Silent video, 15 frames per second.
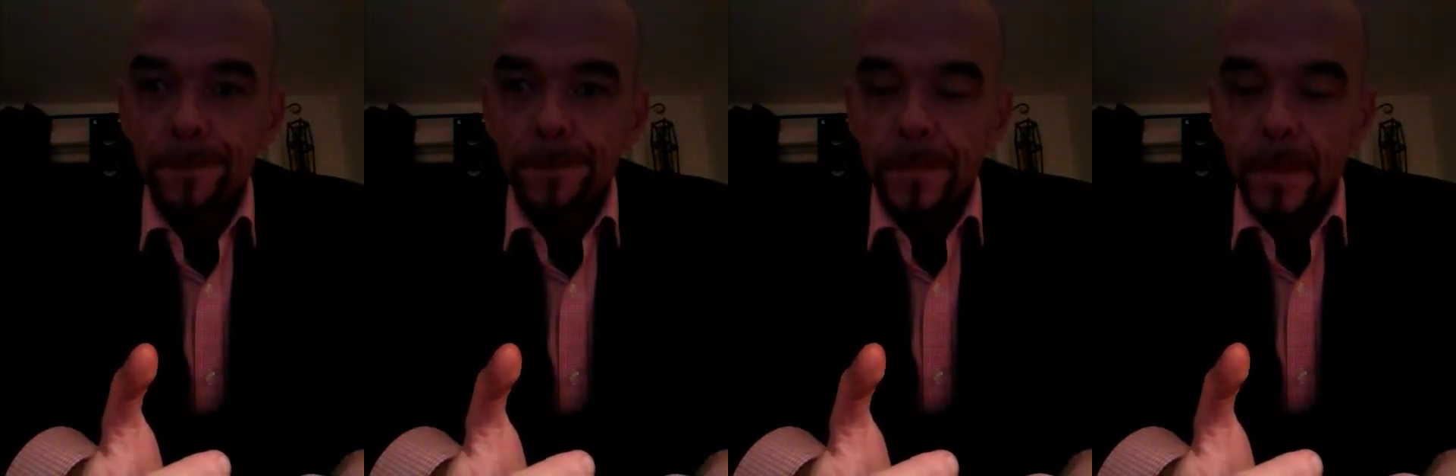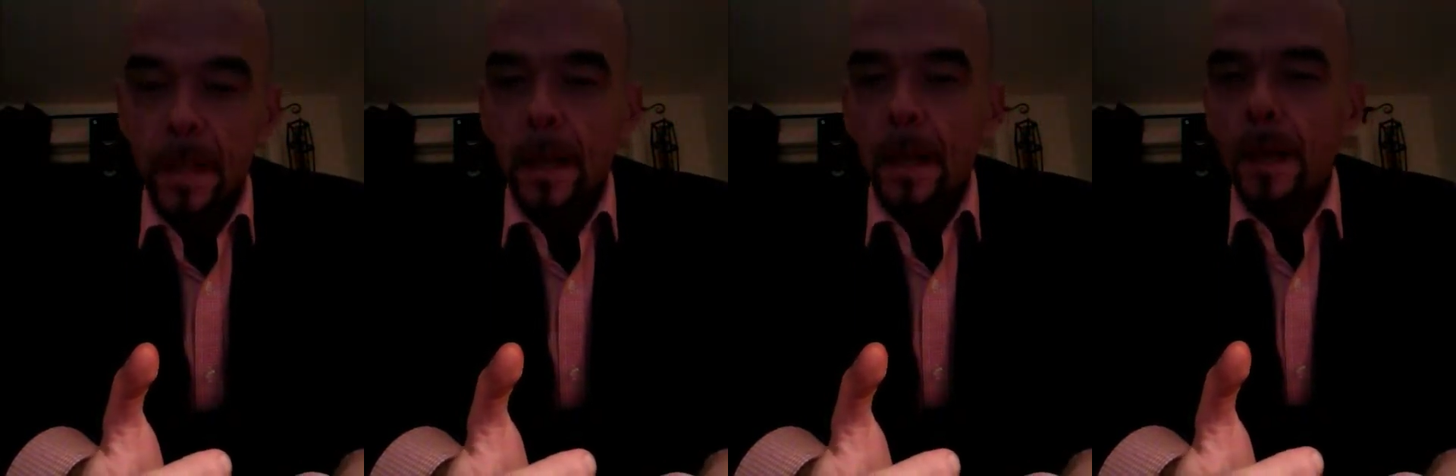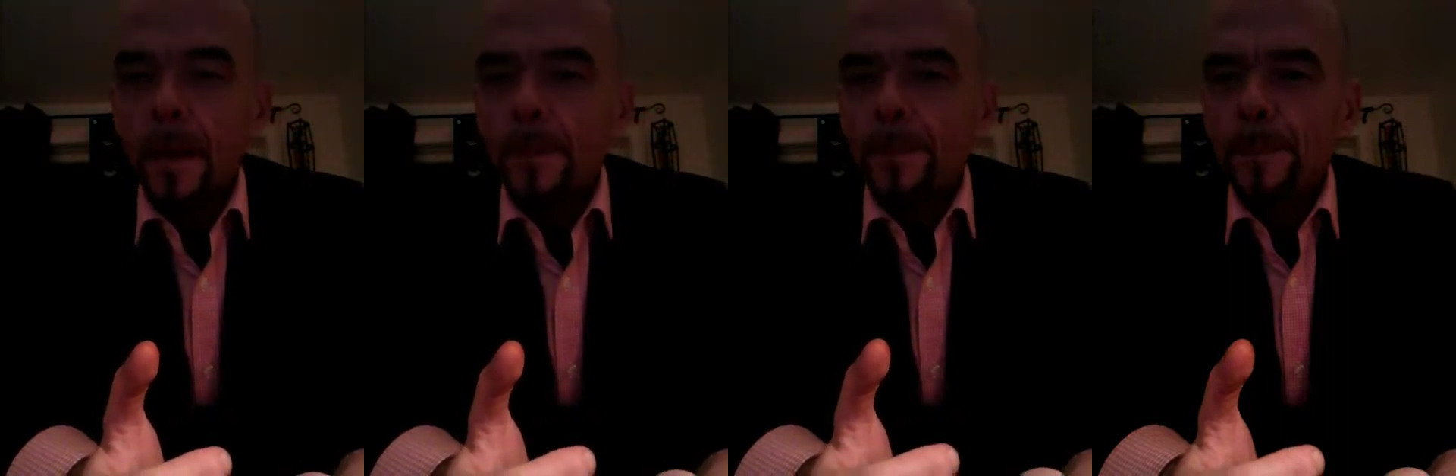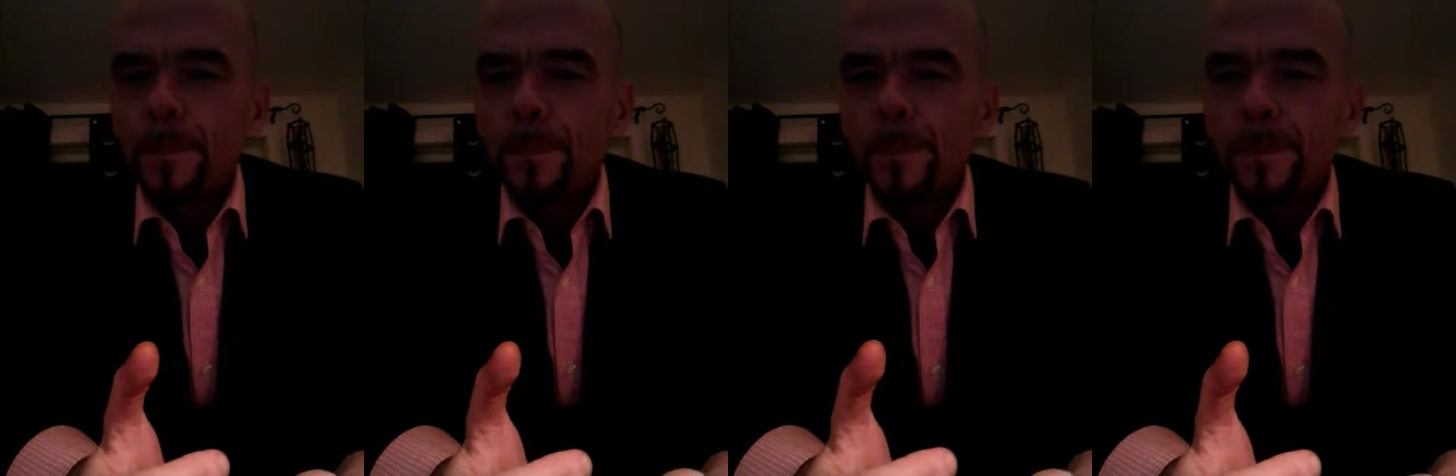
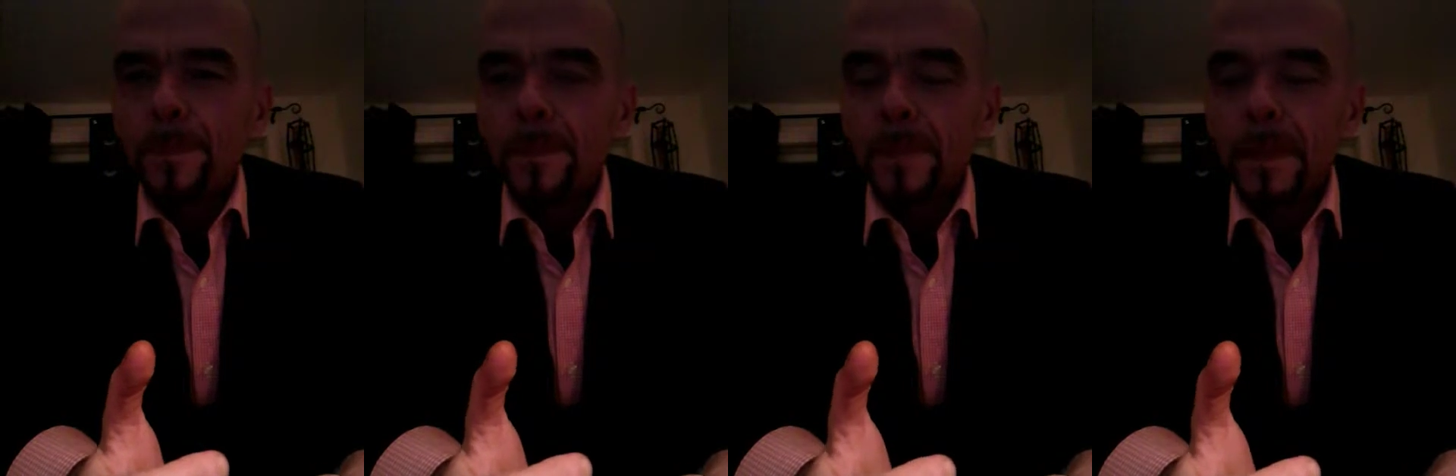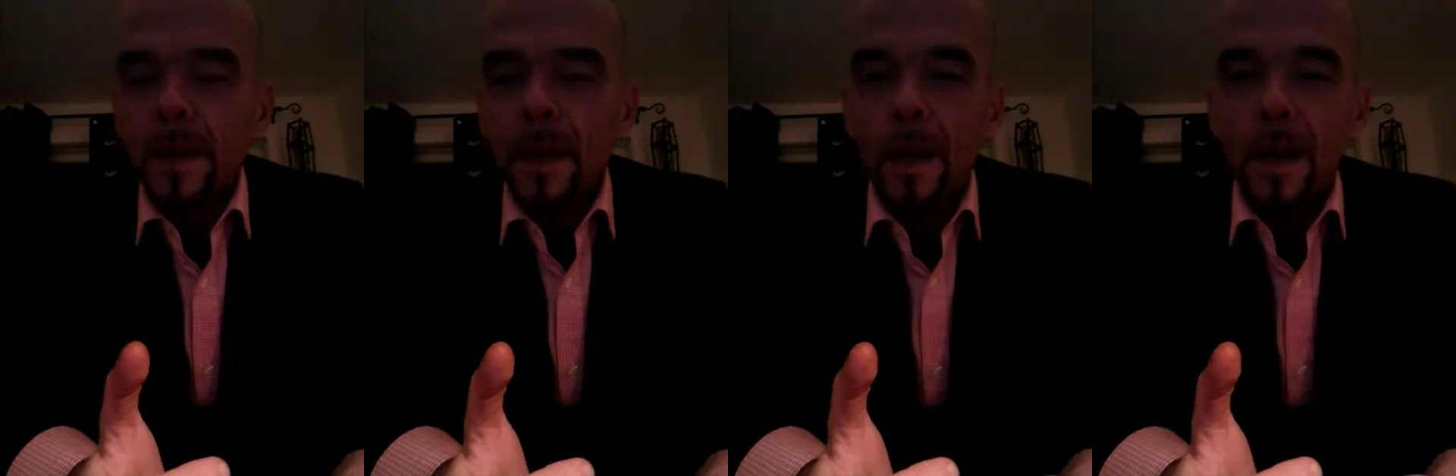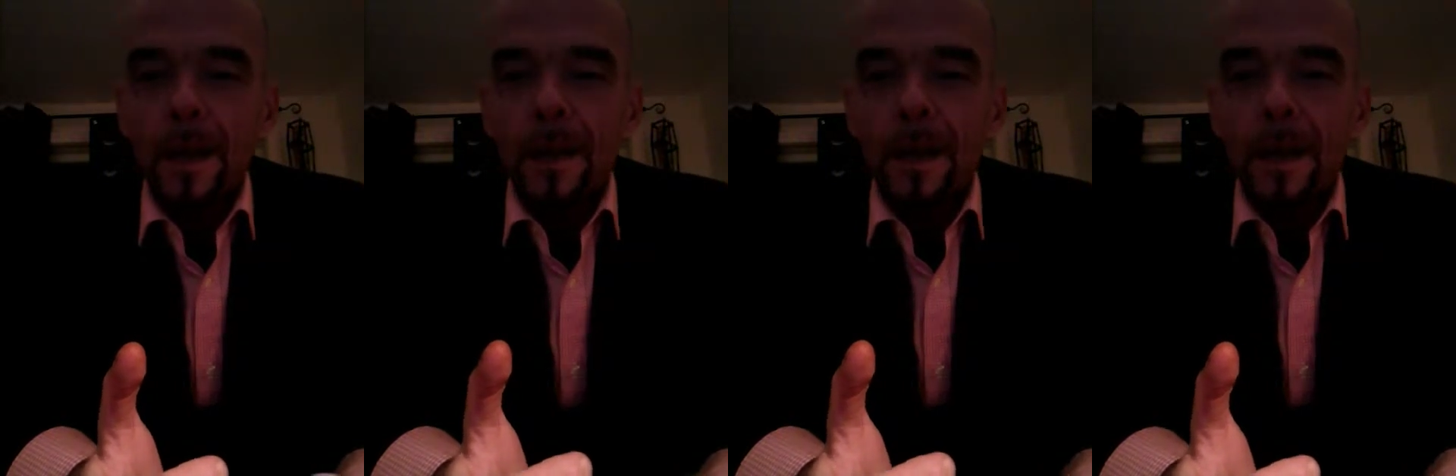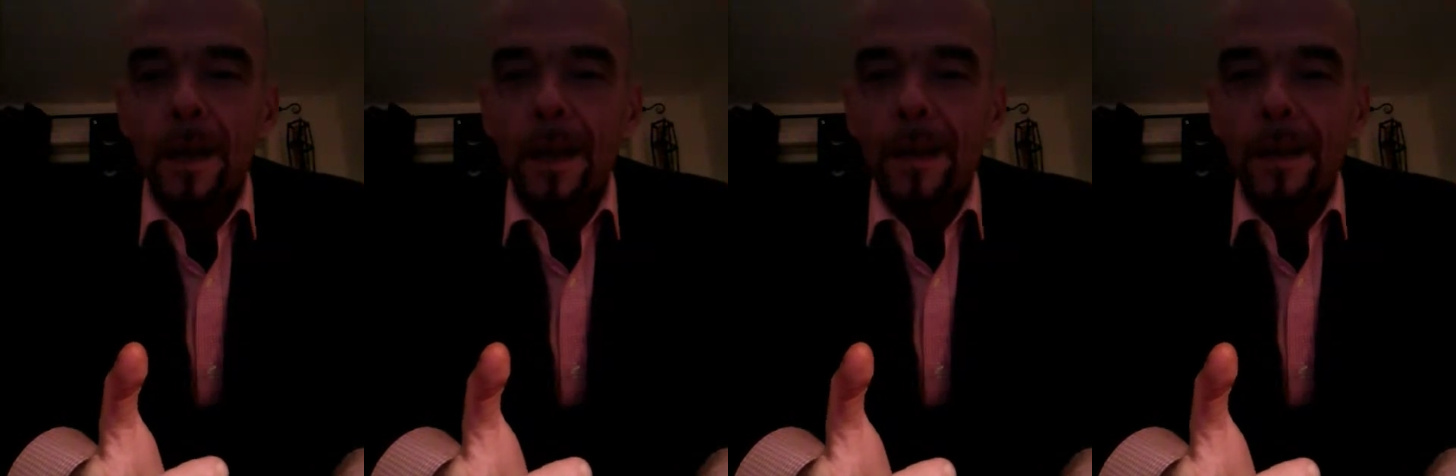I'm
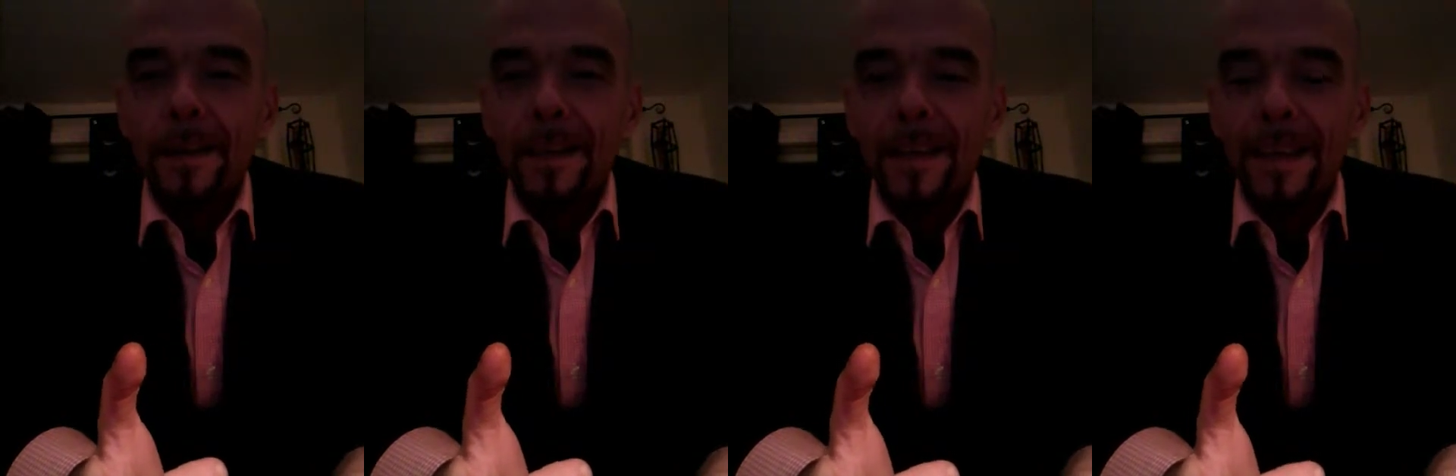gonna